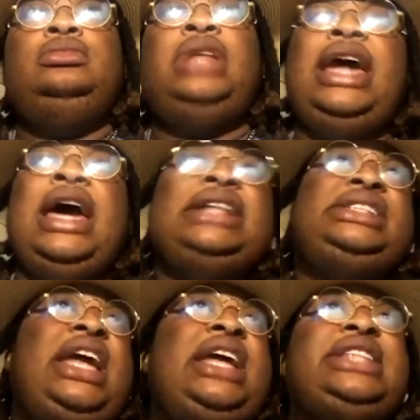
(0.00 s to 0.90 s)
they got
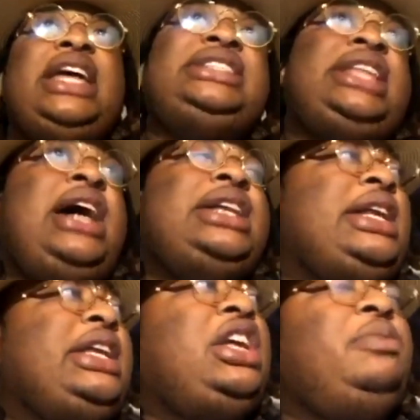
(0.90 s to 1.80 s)
to change their style
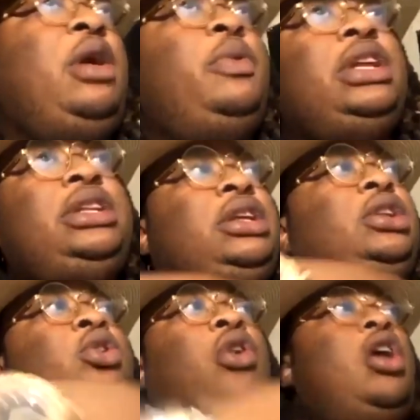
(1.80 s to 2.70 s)
now to keep up with the
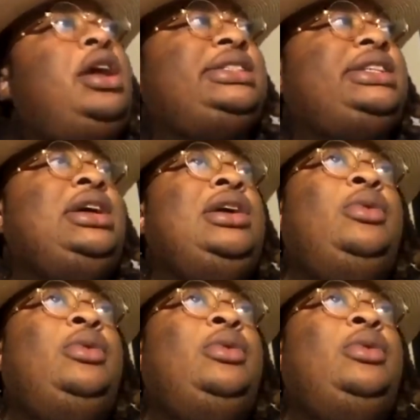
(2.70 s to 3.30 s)
new artists,